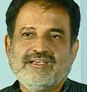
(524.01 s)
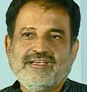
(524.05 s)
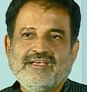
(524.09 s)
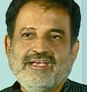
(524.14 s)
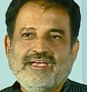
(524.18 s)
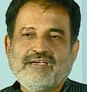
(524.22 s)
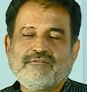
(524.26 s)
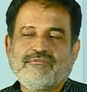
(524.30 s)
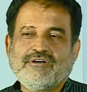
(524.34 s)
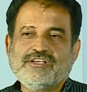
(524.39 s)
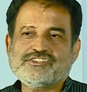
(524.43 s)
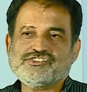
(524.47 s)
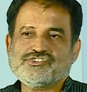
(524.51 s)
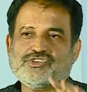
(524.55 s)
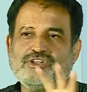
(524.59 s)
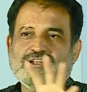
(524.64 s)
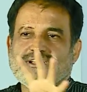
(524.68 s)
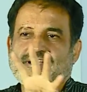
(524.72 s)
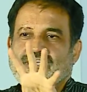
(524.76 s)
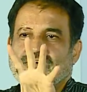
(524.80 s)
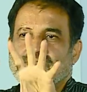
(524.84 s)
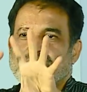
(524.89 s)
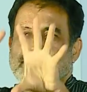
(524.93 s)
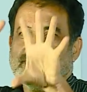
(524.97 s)
A virtual
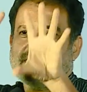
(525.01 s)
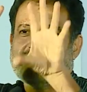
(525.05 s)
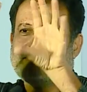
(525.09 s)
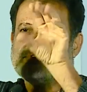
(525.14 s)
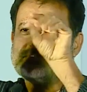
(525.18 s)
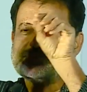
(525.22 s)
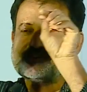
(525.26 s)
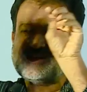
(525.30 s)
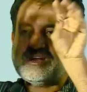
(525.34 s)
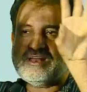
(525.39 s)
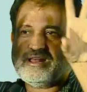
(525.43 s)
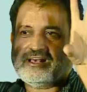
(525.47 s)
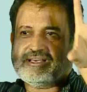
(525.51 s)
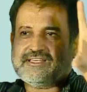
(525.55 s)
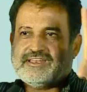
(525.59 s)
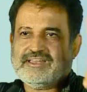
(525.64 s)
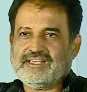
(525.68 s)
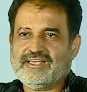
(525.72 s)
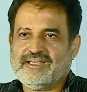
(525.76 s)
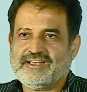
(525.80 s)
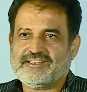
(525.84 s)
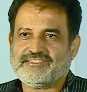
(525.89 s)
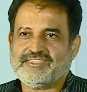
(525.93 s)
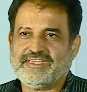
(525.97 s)
company which can
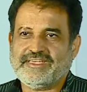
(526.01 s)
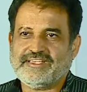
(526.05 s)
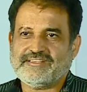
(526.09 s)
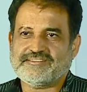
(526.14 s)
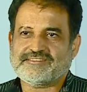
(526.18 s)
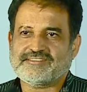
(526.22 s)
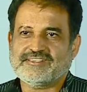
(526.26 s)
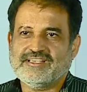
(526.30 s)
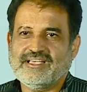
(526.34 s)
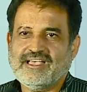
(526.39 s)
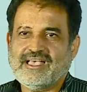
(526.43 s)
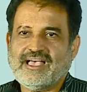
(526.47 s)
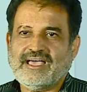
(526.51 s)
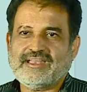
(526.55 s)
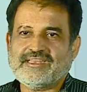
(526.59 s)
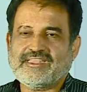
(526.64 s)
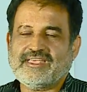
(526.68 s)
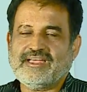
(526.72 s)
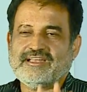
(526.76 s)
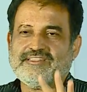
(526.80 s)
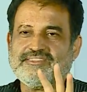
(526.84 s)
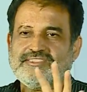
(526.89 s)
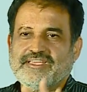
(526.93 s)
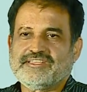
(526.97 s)
aggregate things and
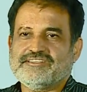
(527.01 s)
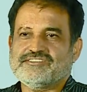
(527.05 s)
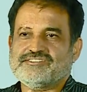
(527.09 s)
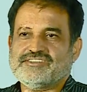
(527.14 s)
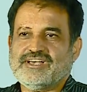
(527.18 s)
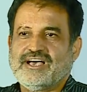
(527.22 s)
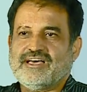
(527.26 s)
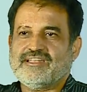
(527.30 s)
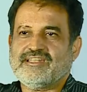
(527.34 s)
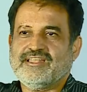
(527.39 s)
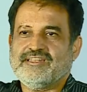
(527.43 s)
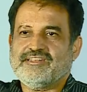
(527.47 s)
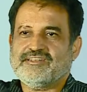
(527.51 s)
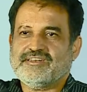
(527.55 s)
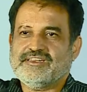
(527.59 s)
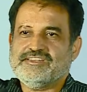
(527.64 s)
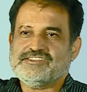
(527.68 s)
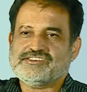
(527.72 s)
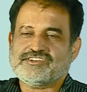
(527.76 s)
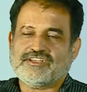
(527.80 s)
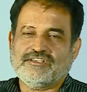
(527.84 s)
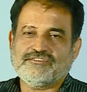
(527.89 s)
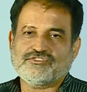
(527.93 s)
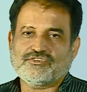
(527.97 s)
get things done and
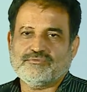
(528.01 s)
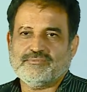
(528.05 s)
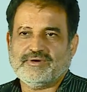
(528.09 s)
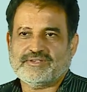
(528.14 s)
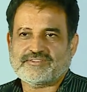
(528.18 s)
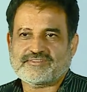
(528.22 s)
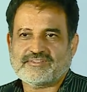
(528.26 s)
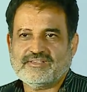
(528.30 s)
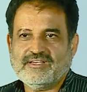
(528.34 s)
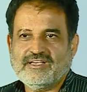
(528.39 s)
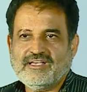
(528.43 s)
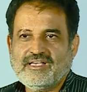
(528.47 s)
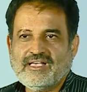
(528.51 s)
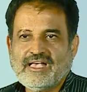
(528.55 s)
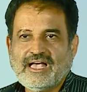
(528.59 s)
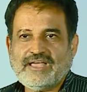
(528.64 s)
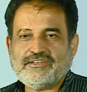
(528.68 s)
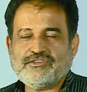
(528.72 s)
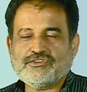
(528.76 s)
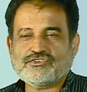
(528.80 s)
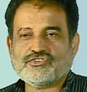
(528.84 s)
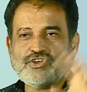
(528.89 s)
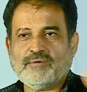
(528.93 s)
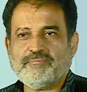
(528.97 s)
reach consumers. And to
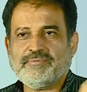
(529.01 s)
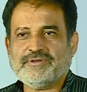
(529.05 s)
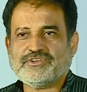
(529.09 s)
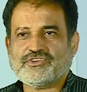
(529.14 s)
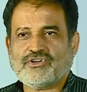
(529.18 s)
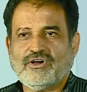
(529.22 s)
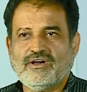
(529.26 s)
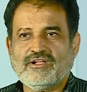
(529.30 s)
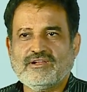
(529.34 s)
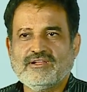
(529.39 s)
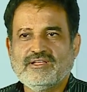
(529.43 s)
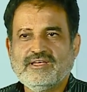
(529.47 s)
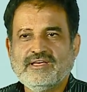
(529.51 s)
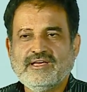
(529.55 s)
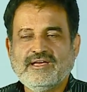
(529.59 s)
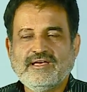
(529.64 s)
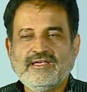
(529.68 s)
top it all,